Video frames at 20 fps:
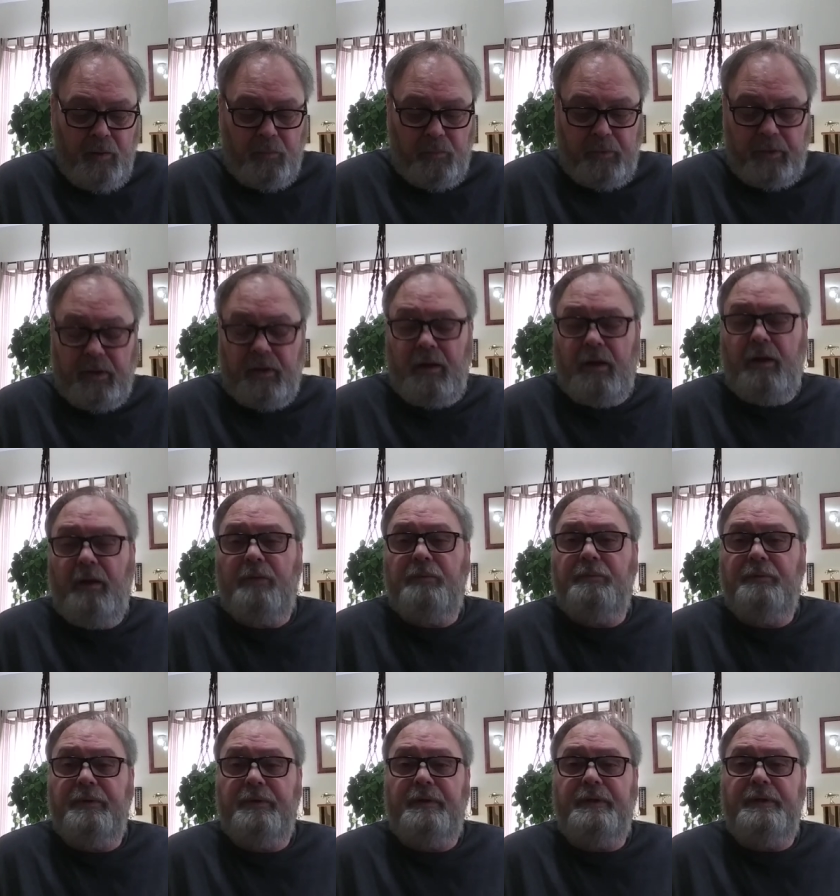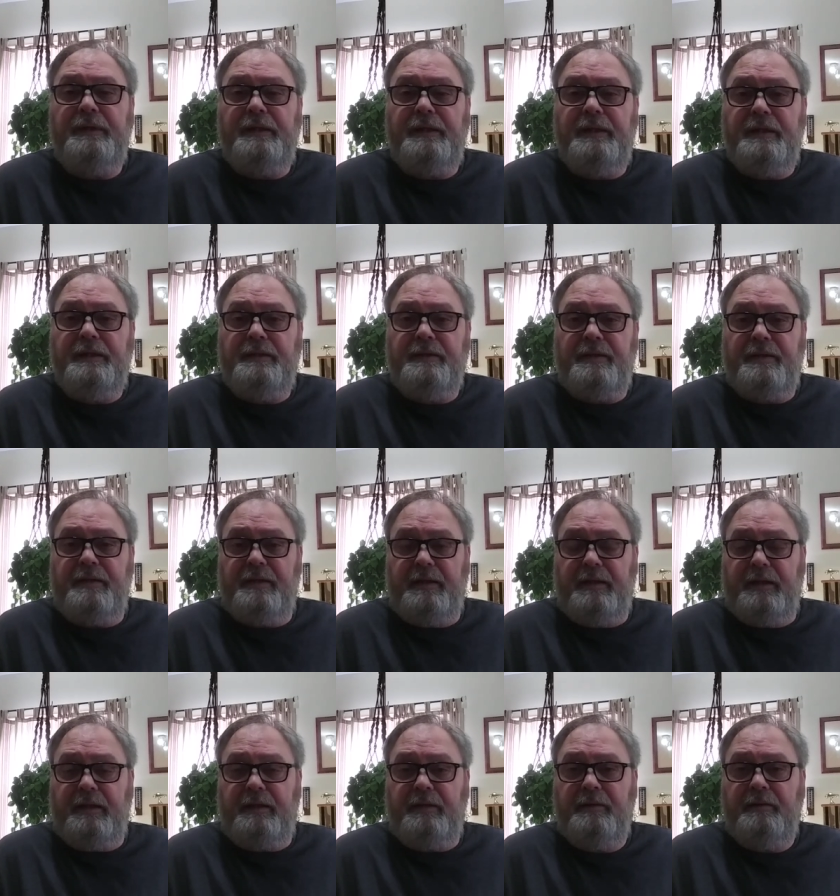we all really need to
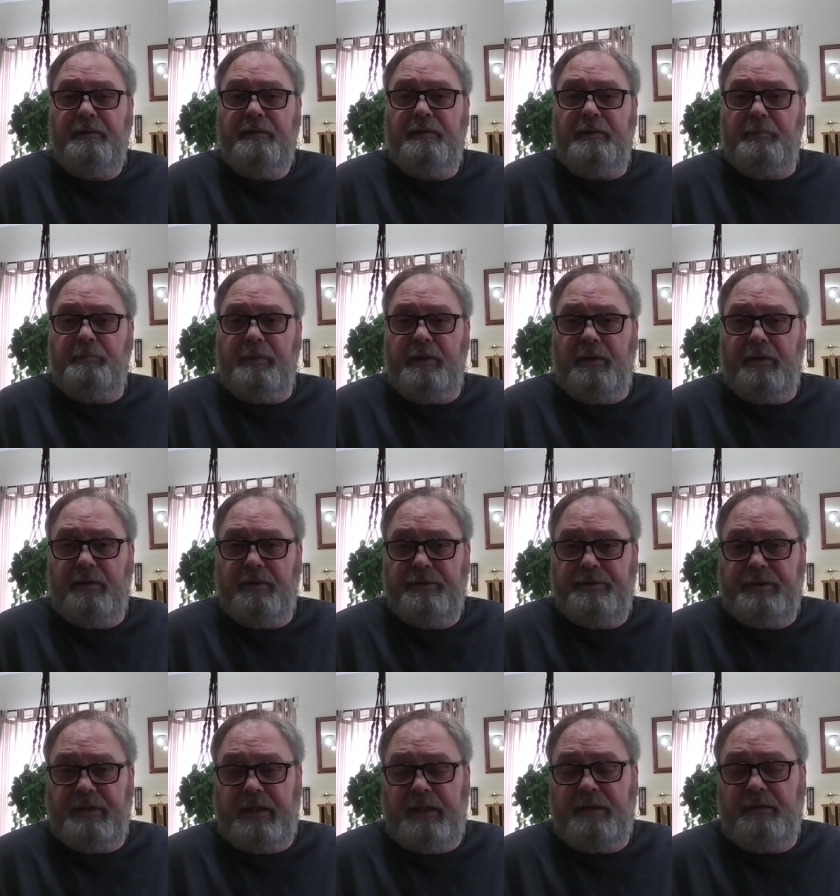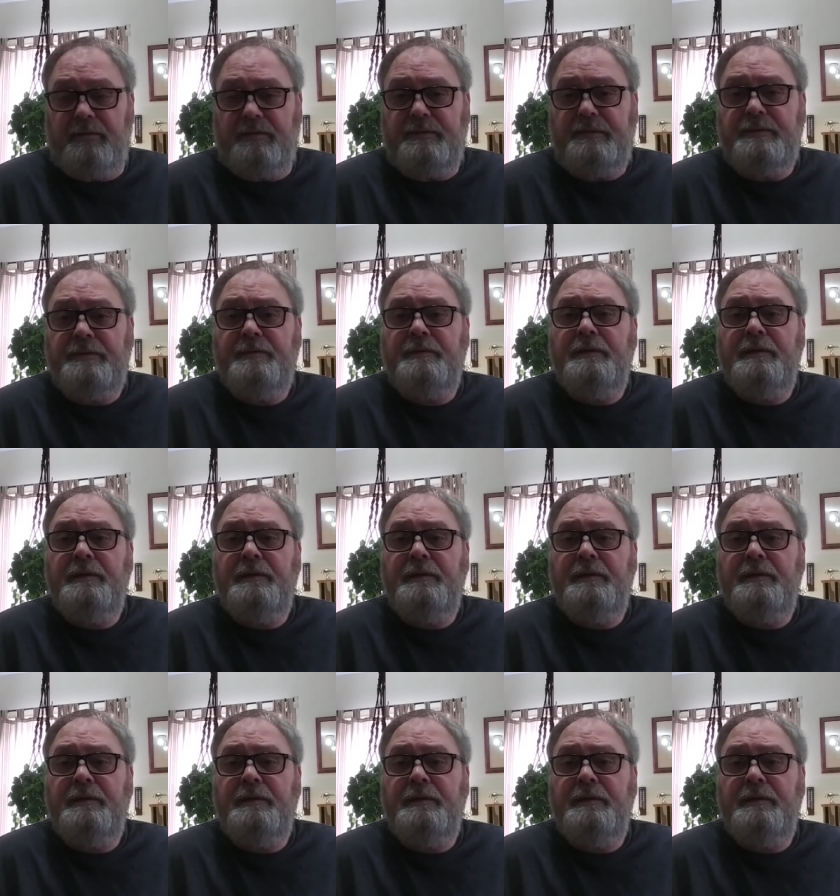think about our channels,